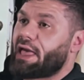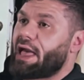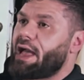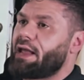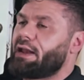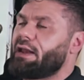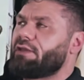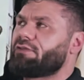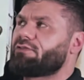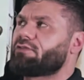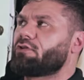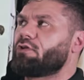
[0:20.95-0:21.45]

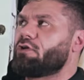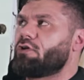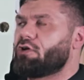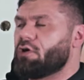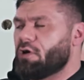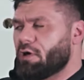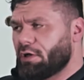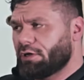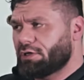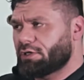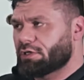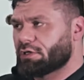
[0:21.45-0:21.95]
And it's
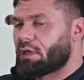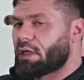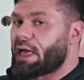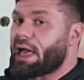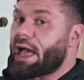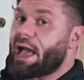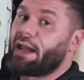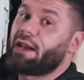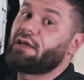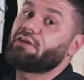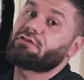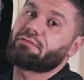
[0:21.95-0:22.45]
good
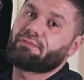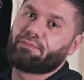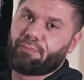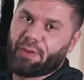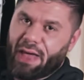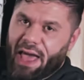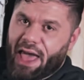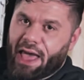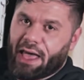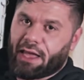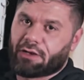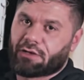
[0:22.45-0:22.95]
and it's
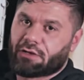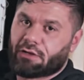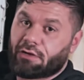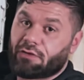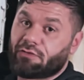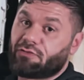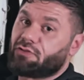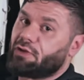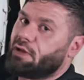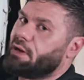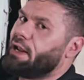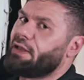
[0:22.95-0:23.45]
bad.
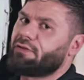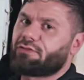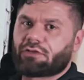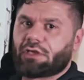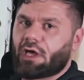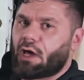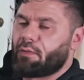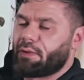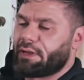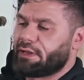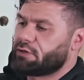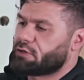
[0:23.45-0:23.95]
So let's
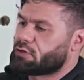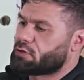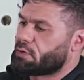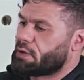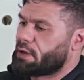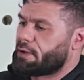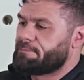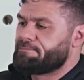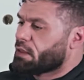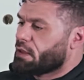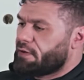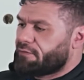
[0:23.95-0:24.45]
go into
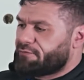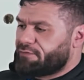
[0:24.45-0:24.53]
it.